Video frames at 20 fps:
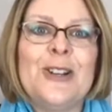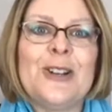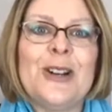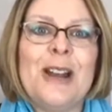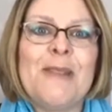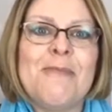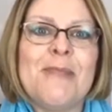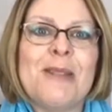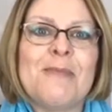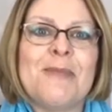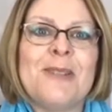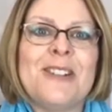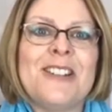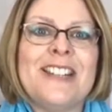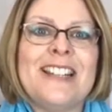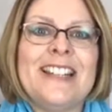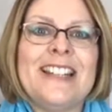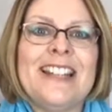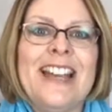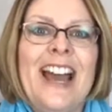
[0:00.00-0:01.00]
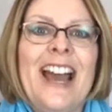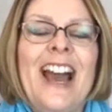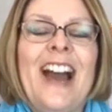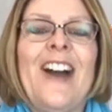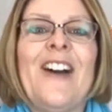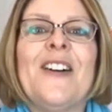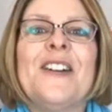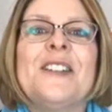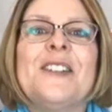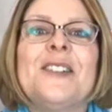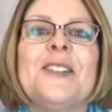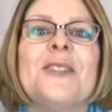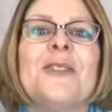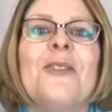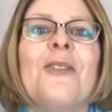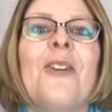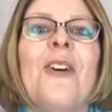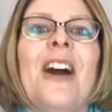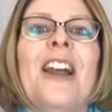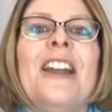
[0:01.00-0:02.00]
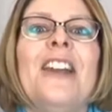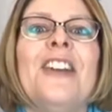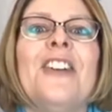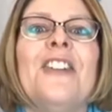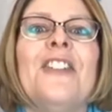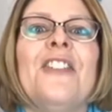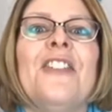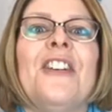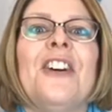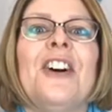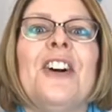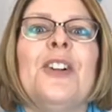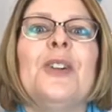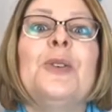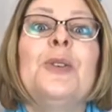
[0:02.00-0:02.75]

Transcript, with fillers: Tribe members in the house. Wonderful.